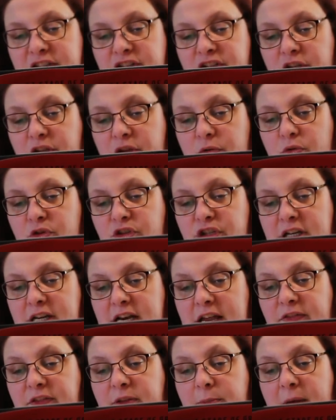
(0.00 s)
She thought she'd
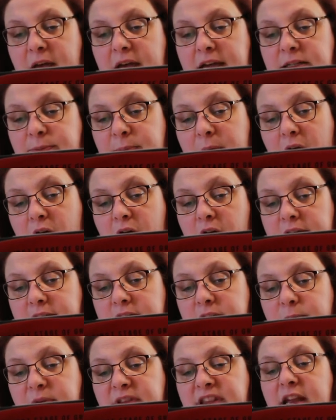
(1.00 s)
left the past
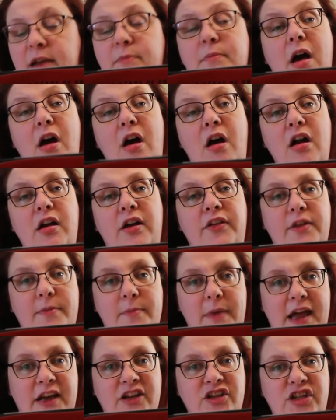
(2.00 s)
behind, but then Mark, the
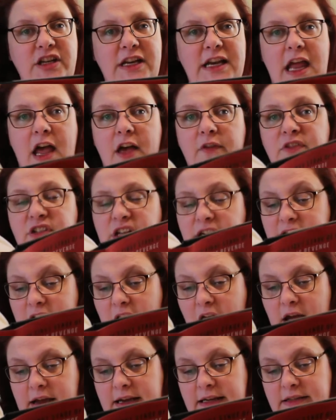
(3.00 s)
man she loves,
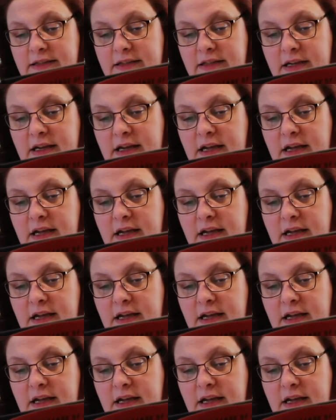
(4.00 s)
dies.